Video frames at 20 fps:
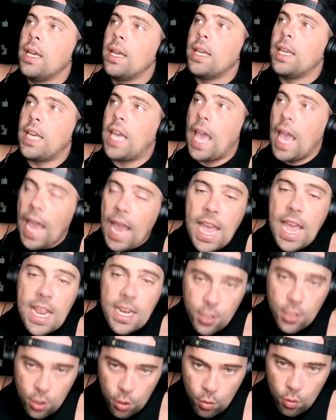
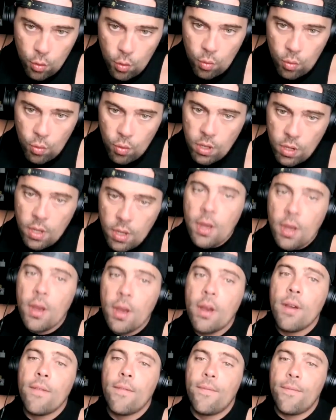can do
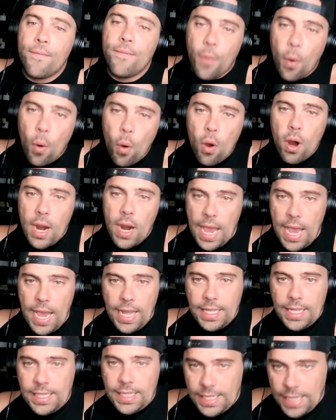for
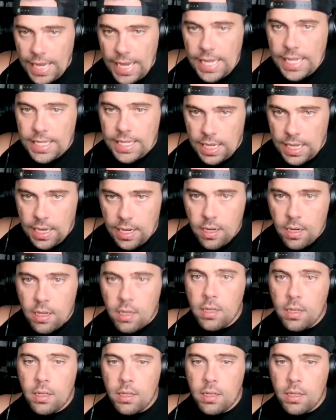a season,